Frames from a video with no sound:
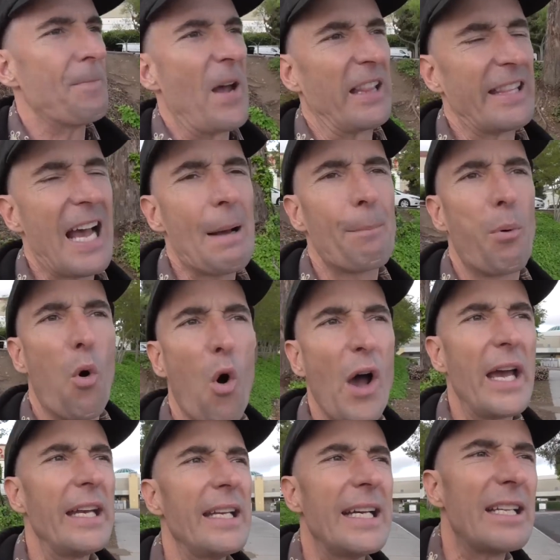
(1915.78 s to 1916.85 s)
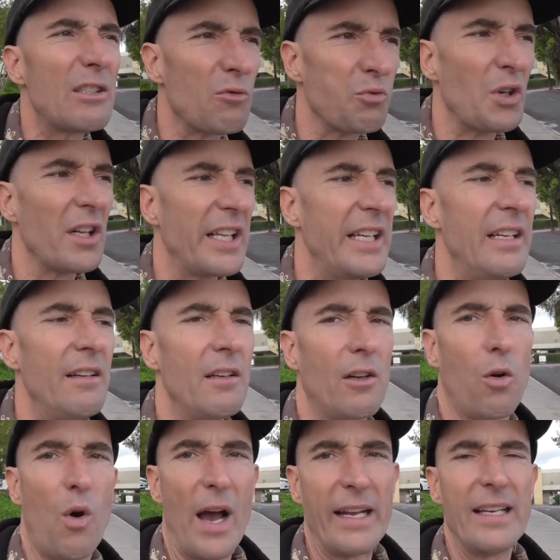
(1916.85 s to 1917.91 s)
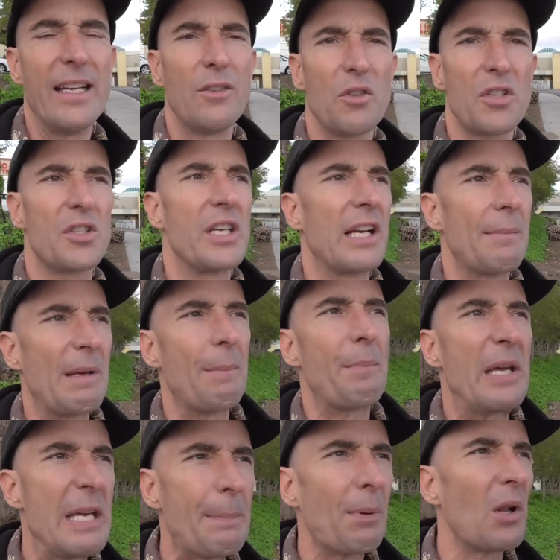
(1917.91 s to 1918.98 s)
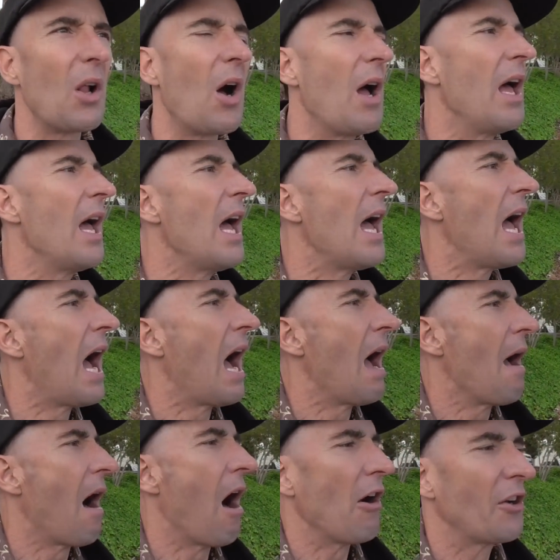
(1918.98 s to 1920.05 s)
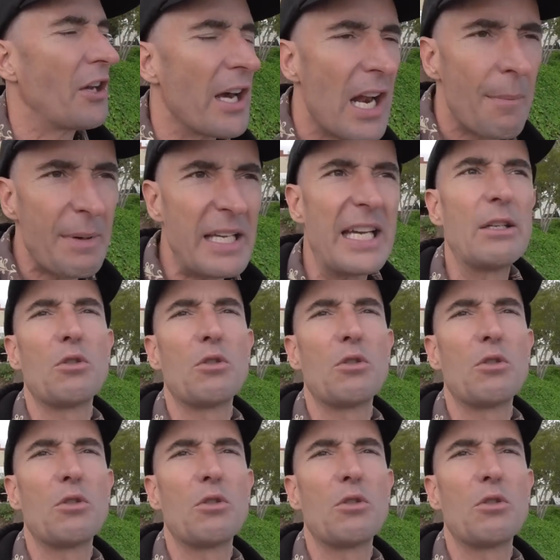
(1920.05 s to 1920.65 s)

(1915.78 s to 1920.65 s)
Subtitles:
at that point, it's really quite interesting. I mean, people are going to be